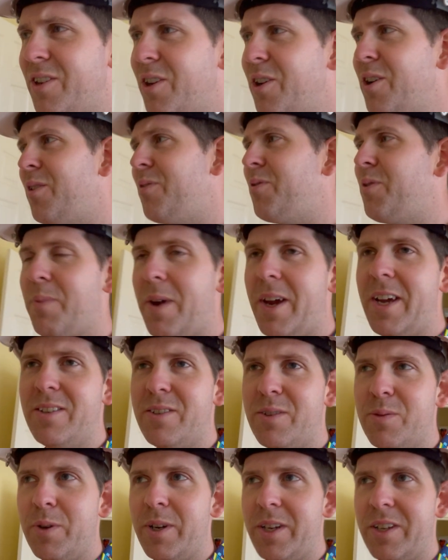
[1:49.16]
turn off the main
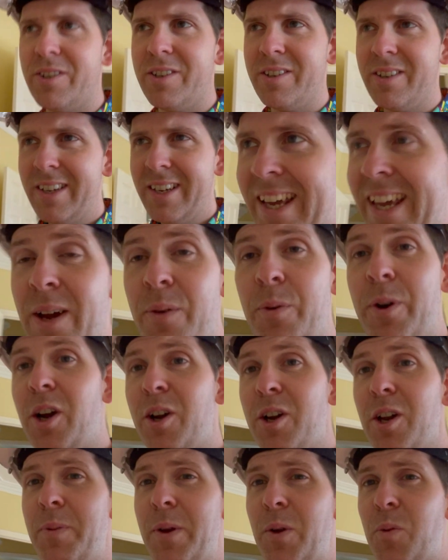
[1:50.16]
switch. Here we're not
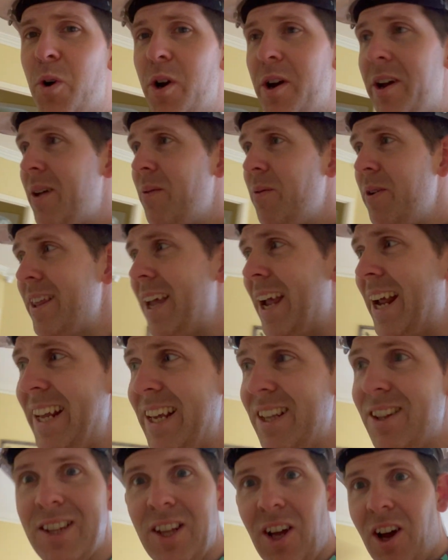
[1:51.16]
gonna be working with
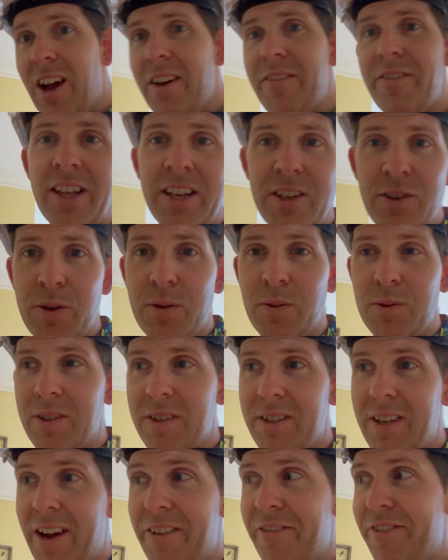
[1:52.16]
any live electrical
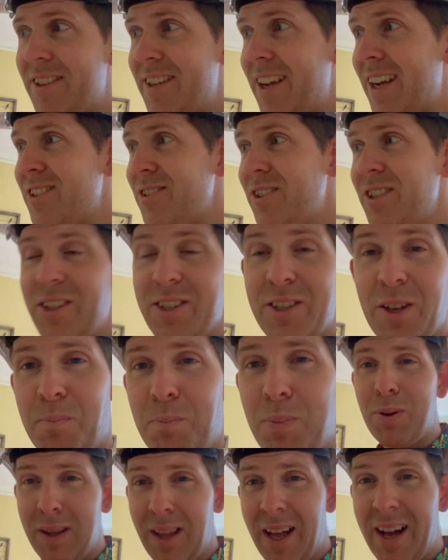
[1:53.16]
stuff, it's actually just a
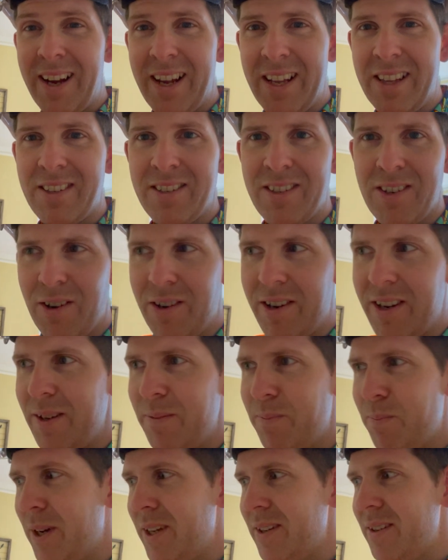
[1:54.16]
plug and
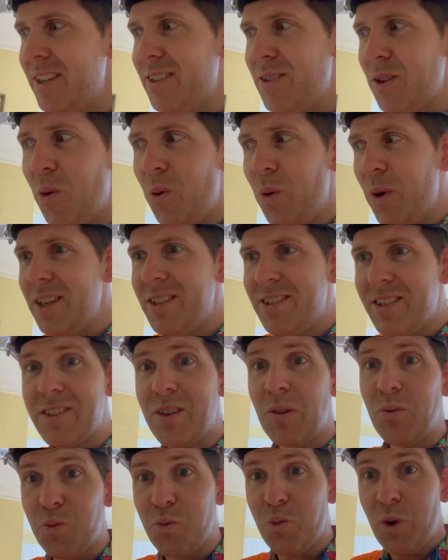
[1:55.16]
socket, but it's always just
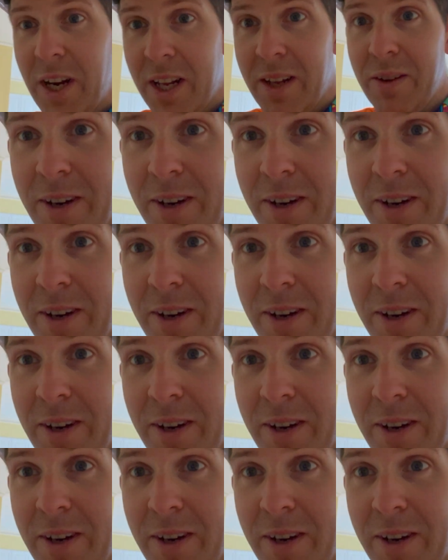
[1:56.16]
a really,